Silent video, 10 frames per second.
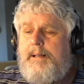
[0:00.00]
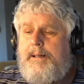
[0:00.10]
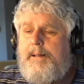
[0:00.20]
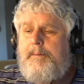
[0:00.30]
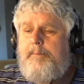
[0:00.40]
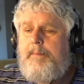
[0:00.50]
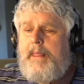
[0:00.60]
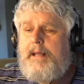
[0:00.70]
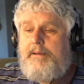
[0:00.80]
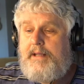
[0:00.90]

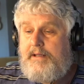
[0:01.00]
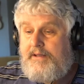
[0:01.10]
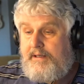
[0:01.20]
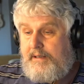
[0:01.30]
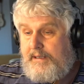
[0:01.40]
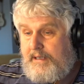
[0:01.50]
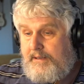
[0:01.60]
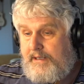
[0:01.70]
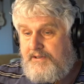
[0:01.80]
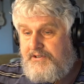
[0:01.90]
and that
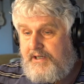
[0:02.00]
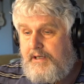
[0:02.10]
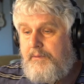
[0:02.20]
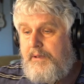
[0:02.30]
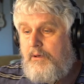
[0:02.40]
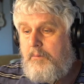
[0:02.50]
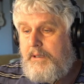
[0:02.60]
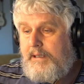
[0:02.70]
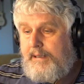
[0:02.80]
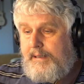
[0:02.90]
again, that secondary
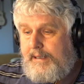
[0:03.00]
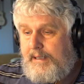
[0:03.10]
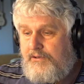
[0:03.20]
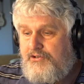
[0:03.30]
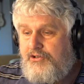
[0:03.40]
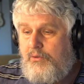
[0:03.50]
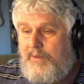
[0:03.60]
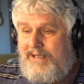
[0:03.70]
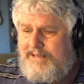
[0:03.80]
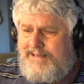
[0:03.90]
dominant leads
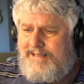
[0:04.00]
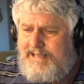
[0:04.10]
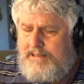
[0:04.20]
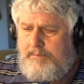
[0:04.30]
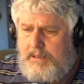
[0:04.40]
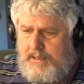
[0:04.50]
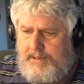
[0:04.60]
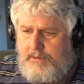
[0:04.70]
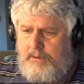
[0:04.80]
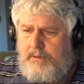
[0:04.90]
to its D
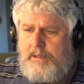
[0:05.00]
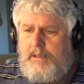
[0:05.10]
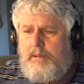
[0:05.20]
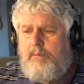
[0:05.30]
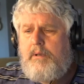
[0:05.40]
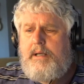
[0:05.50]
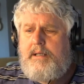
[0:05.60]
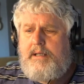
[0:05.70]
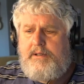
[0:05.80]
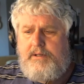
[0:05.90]
minor,
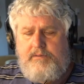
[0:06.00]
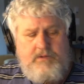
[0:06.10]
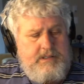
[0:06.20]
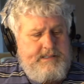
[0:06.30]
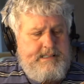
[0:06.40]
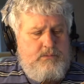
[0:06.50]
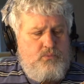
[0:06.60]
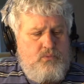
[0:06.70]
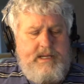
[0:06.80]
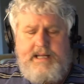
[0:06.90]
right? You've got that
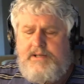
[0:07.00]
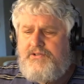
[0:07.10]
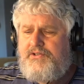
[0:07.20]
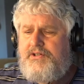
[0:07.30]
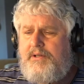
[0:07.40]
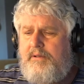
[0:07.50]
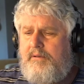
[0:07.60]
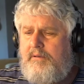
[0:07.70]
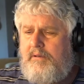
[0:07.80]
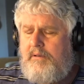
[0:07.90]
raised
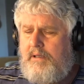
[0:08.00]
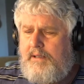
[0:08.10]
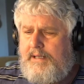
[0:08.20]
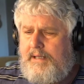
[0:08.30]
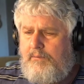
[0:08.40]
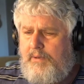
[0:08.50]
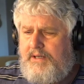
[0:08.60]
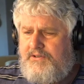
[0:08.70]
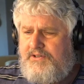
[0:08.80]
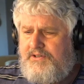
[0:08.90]

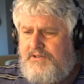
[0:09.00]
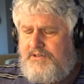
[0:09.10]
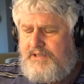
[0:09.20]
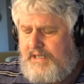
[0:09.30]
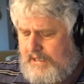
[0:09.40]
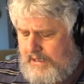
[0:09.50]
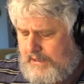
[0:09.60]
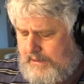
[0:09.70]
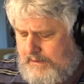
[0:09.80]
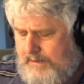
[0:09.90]

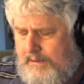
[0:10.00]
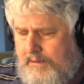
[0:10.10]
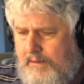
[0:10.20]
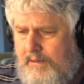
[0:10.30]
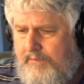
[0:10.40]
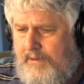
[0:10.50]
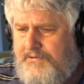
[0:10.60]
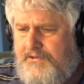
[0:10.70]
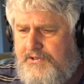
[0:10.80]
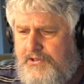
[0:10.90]
C, giving
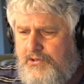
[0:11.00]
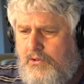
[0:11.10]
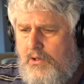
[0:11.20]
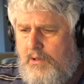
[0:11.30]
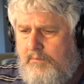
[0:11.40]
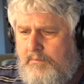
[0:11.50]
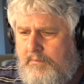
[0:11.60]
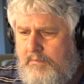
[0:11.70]
us a C sharp.